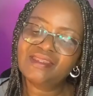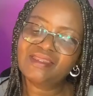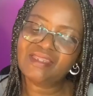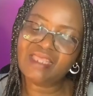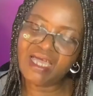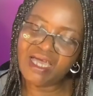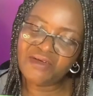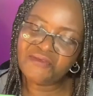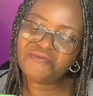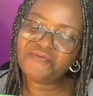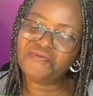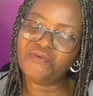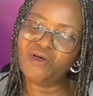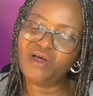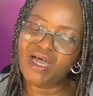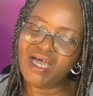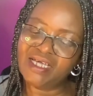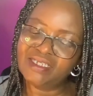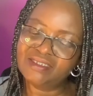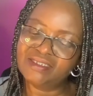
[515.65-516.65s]
Time
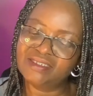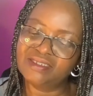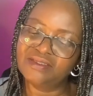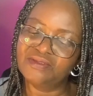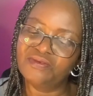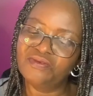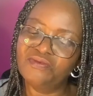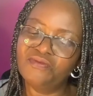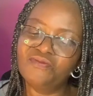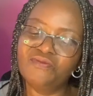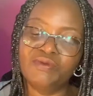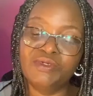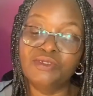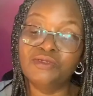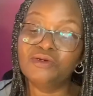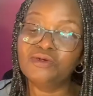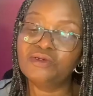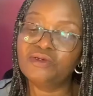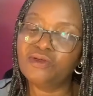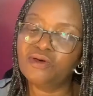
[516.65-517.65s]
for action. We
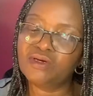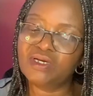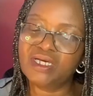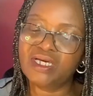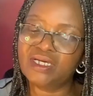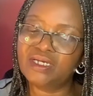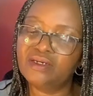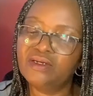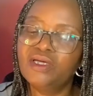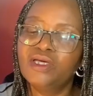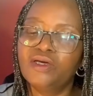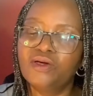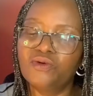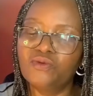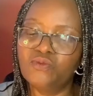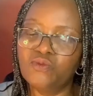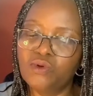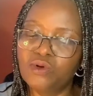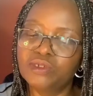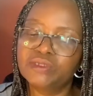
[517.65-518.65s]
no longer
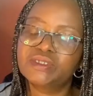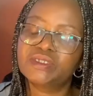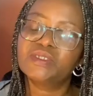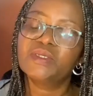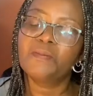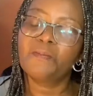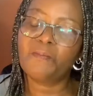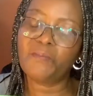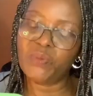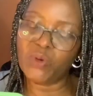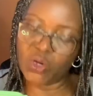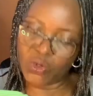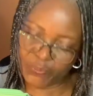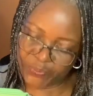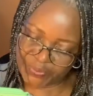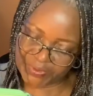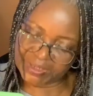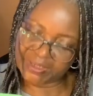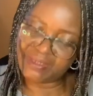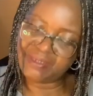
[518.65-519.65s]
want
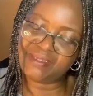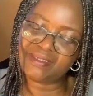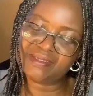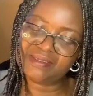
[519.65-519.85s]
puppets.